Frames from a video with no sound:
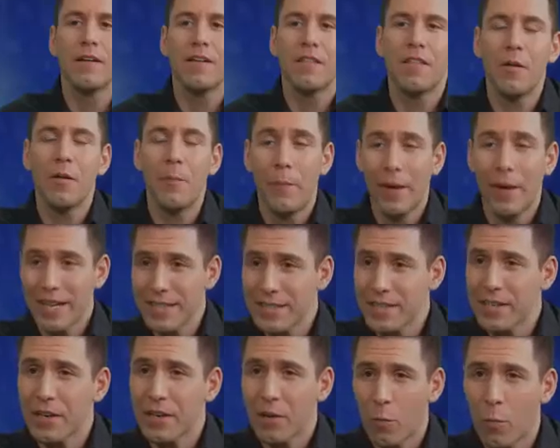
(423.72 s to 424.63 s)
The
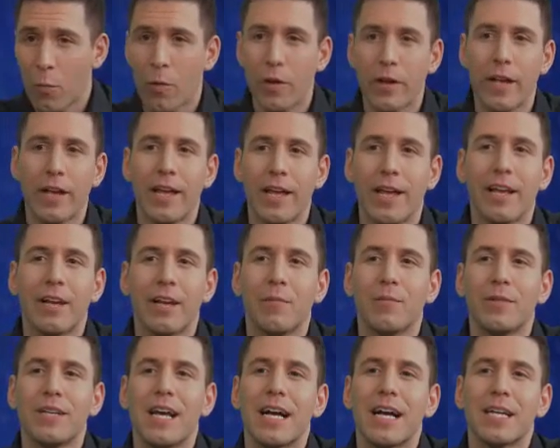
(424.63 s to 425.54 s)
basic working
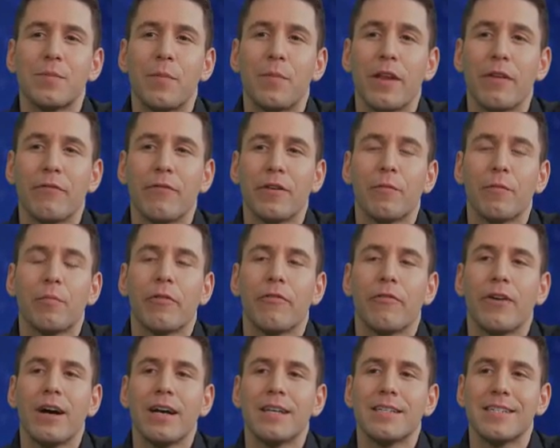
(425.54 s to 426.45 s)
income tax benefit
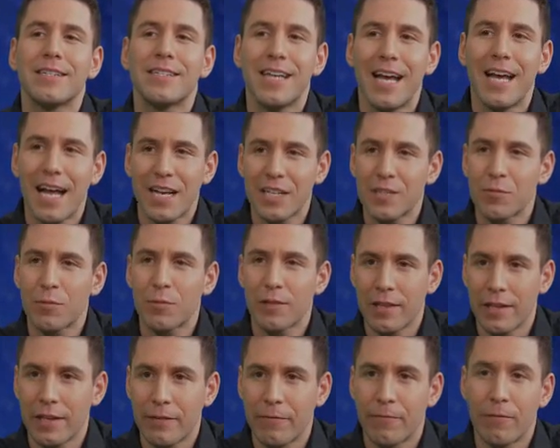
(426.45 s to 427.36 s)
provides tax
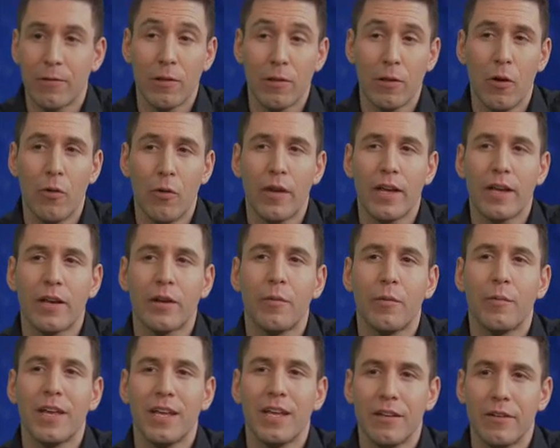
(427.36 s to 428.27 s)
relief for
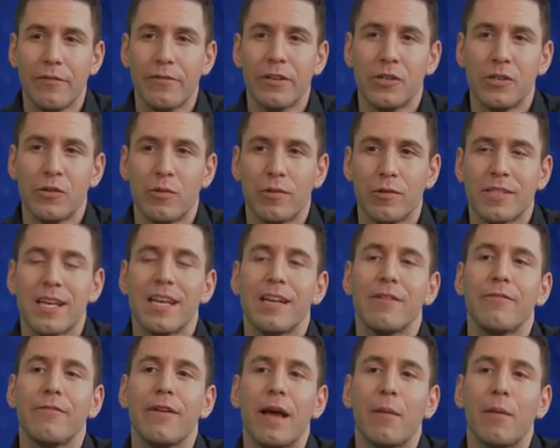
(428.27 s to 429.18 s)
low-income individuals
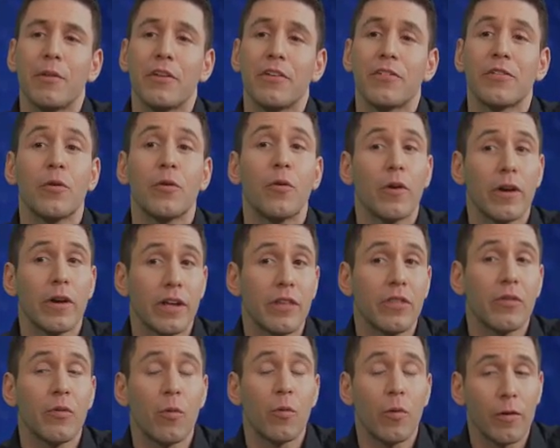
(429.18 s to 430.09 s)
and families who are
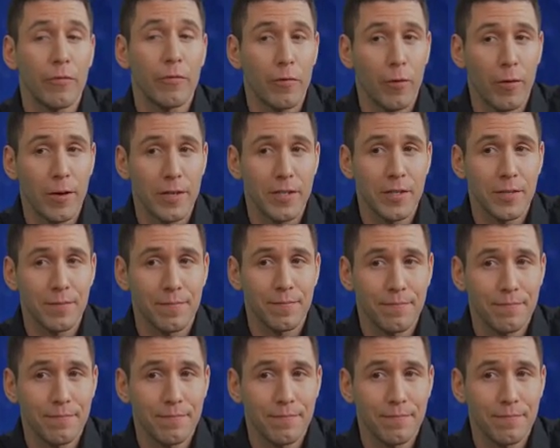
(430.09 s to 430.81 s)
in the workforce.